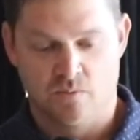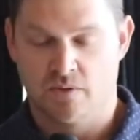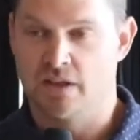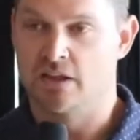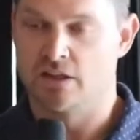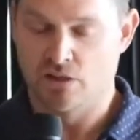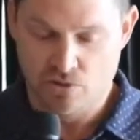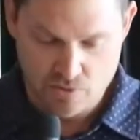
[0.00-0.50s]

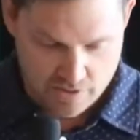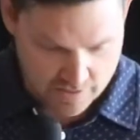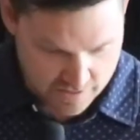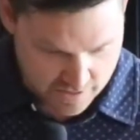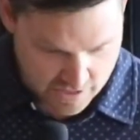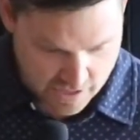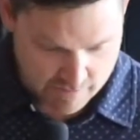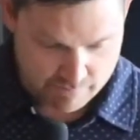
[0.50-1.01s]
including
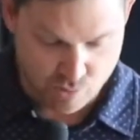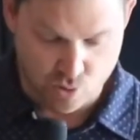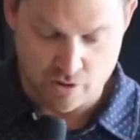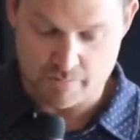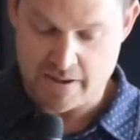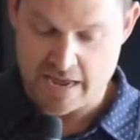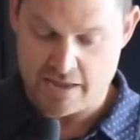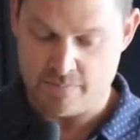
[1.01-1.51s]
the
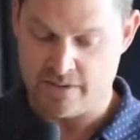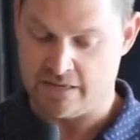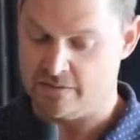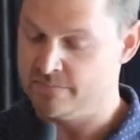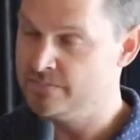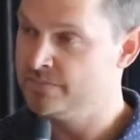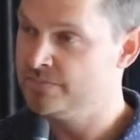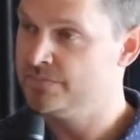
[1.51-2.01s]
unborn
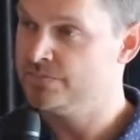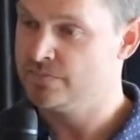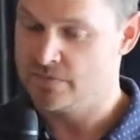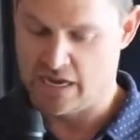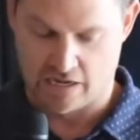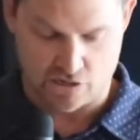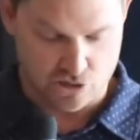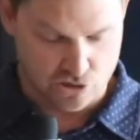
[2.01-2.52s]
baby,
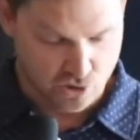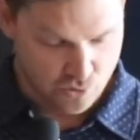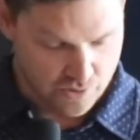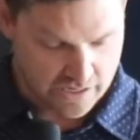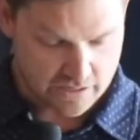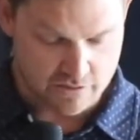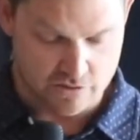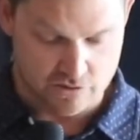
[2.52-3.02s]

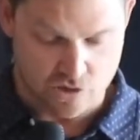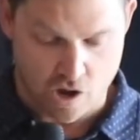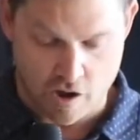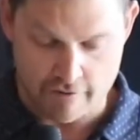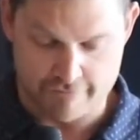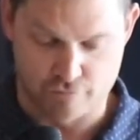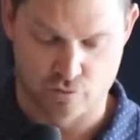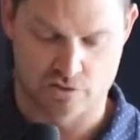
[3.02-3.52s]
including the
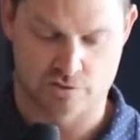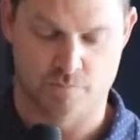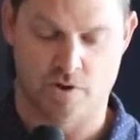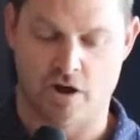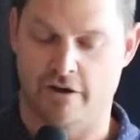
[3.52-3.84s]
law enforcement